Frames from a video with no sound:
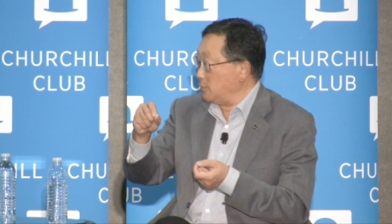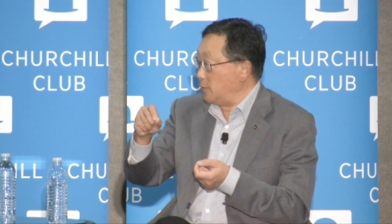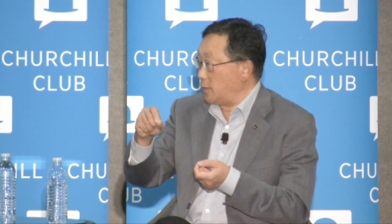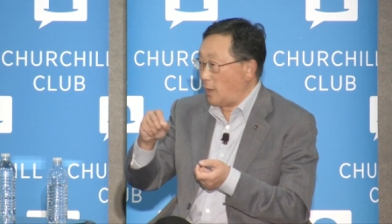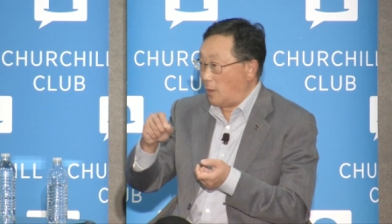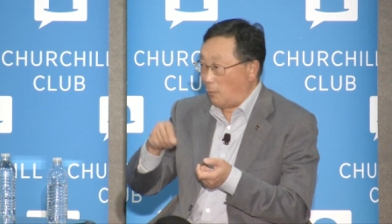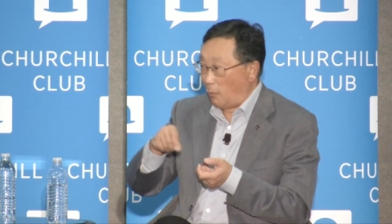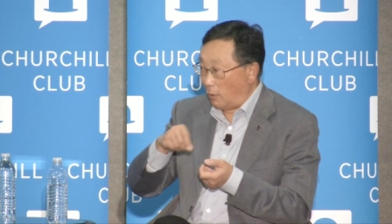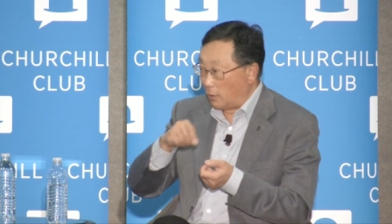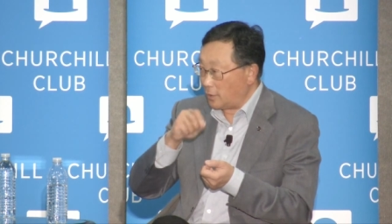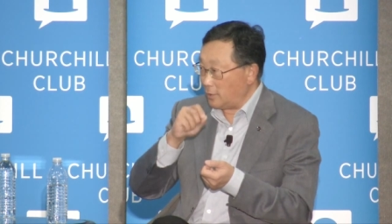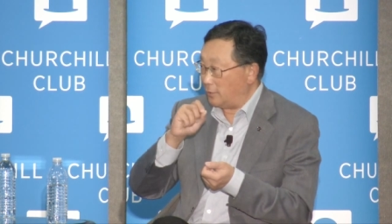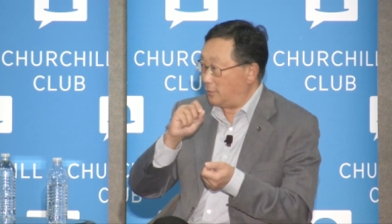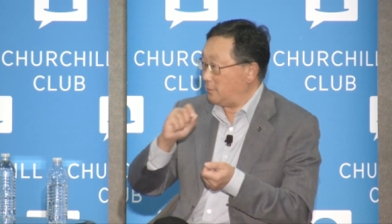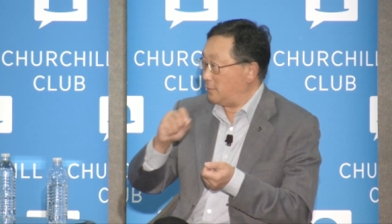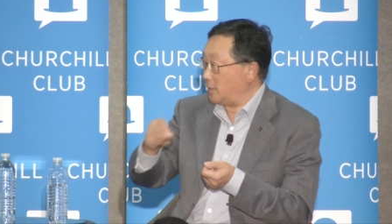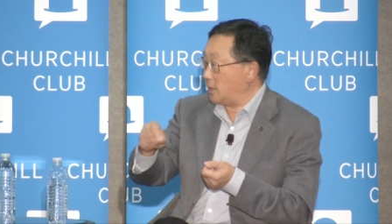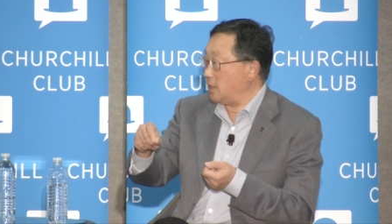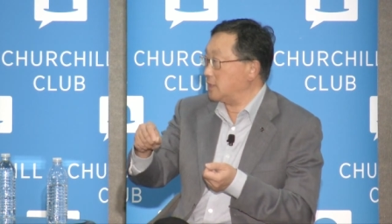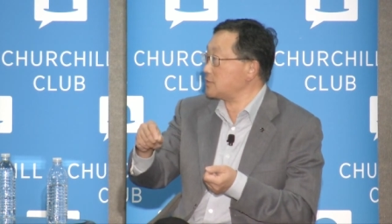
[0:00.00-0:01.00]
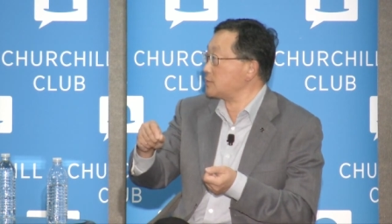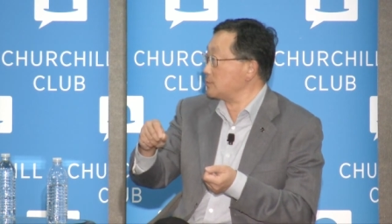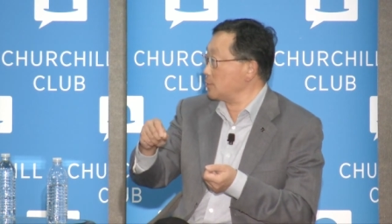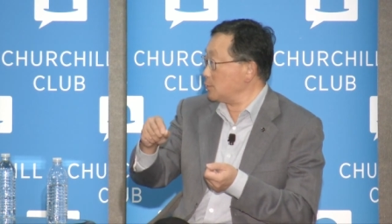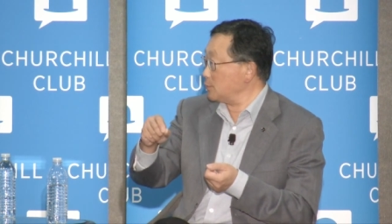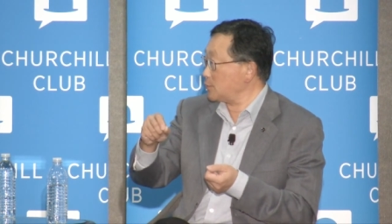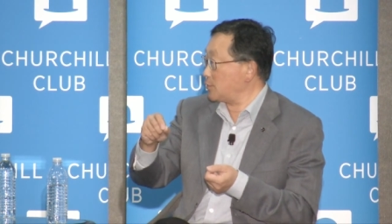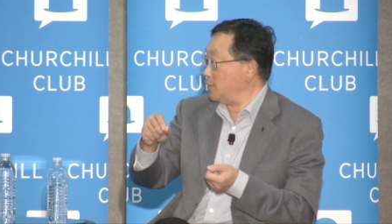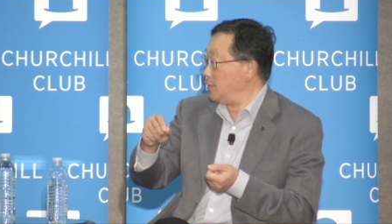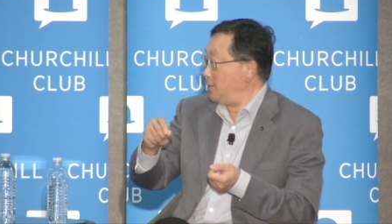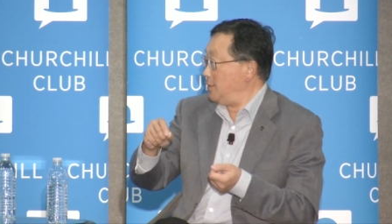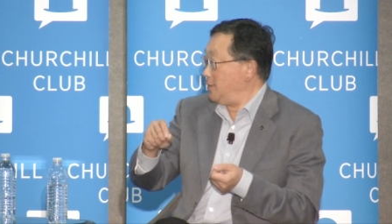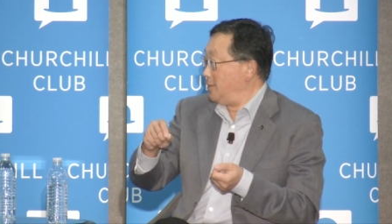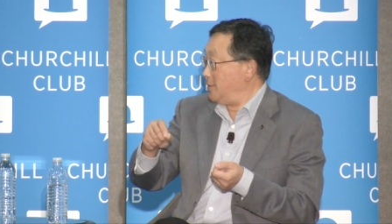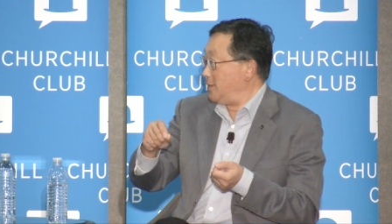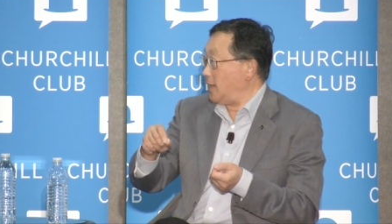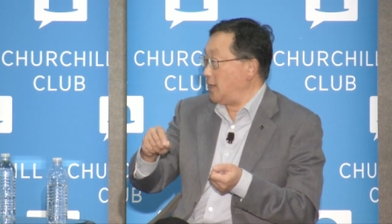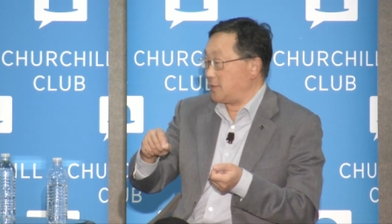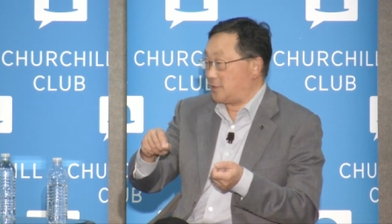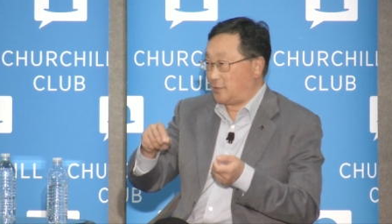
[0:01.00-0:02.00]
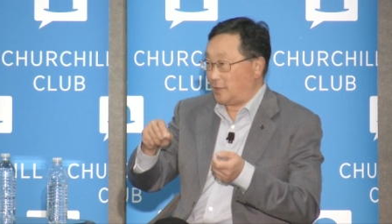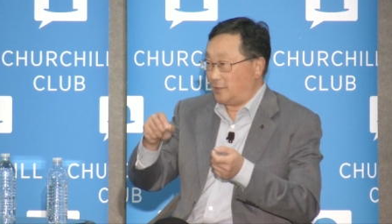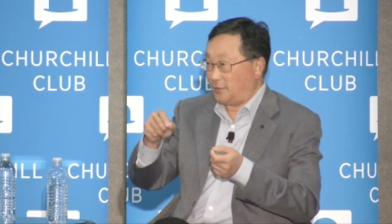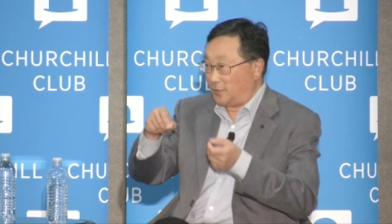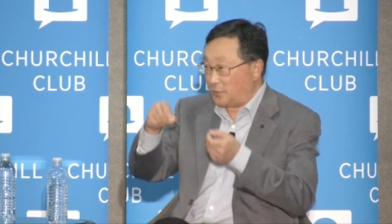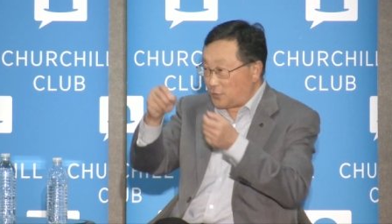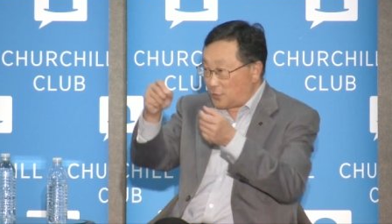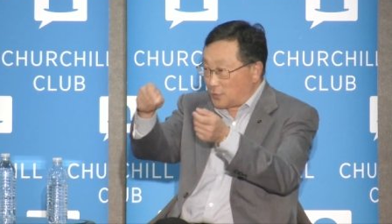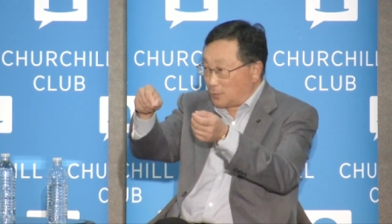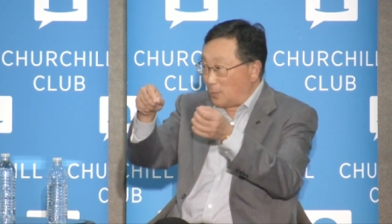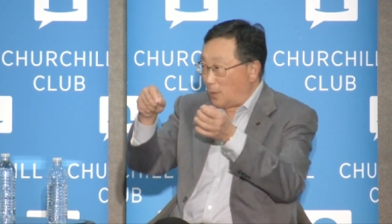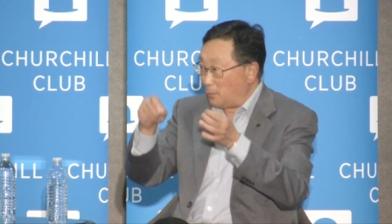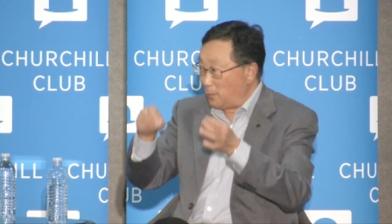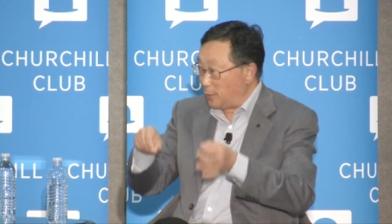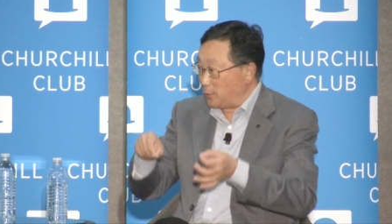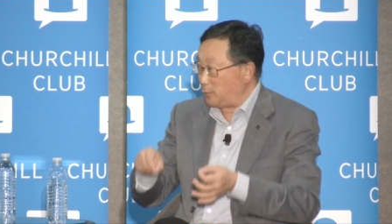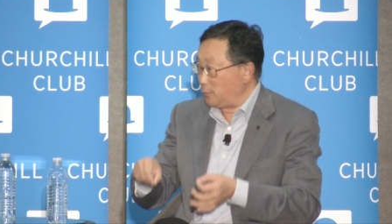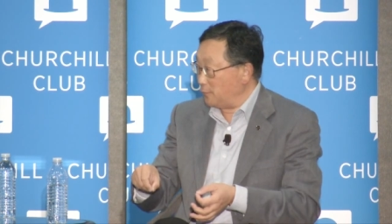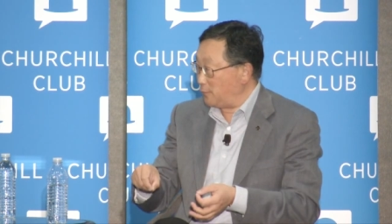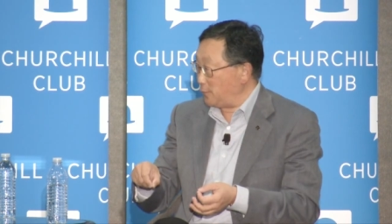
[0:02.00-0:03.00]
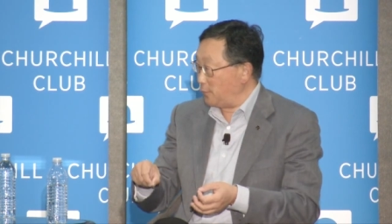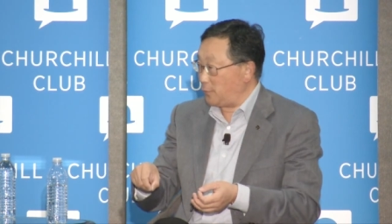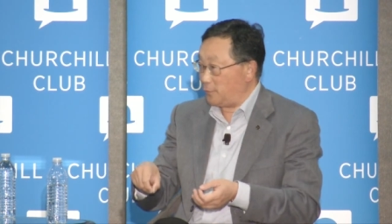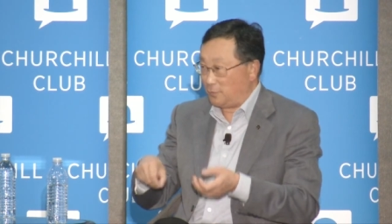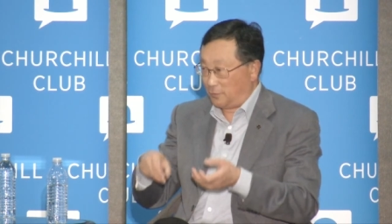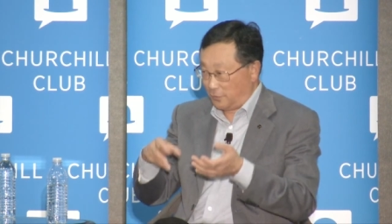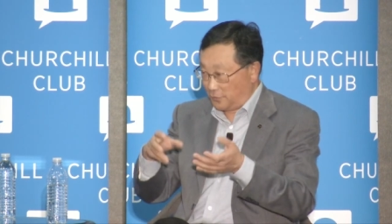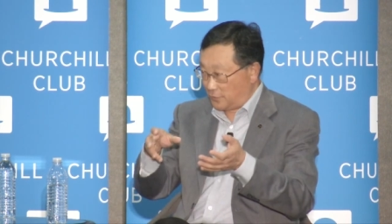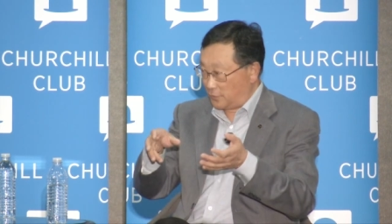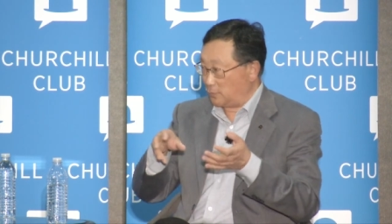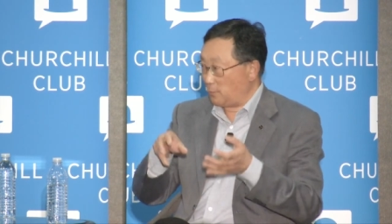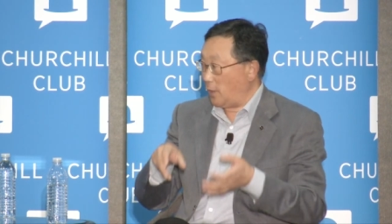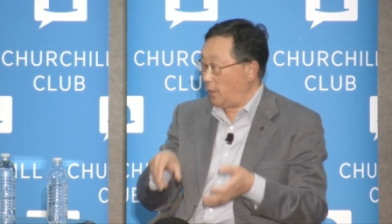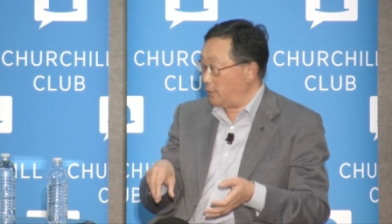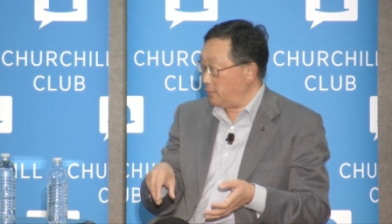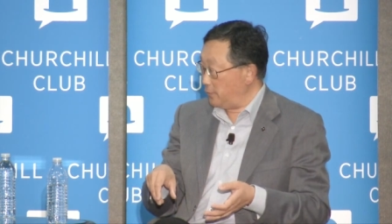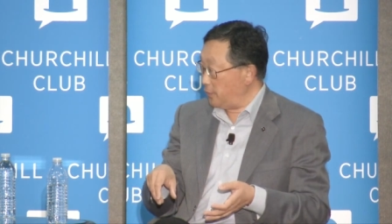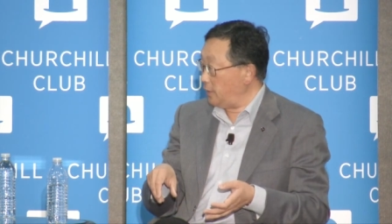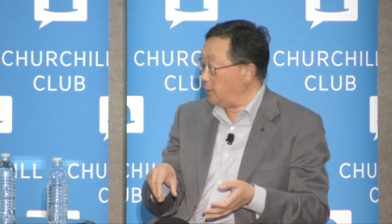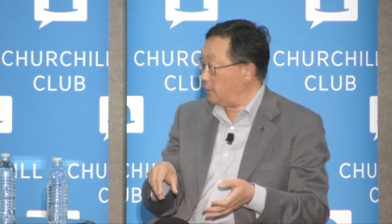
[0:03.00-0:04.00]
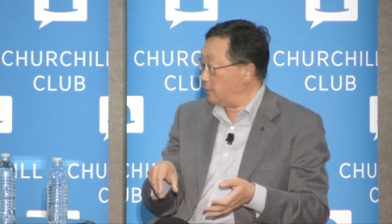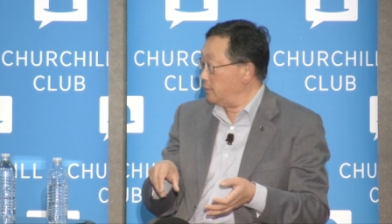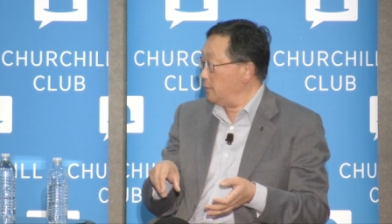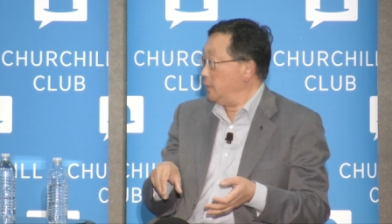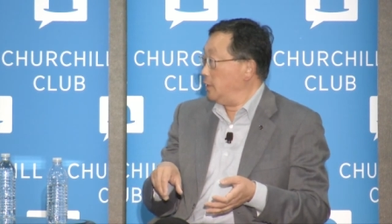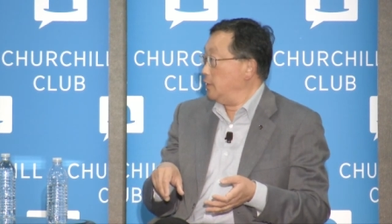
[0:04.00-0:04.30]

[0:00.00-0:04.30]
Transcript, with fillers: When I walk into the customers, I say this is what we do for you, and this is why you need it.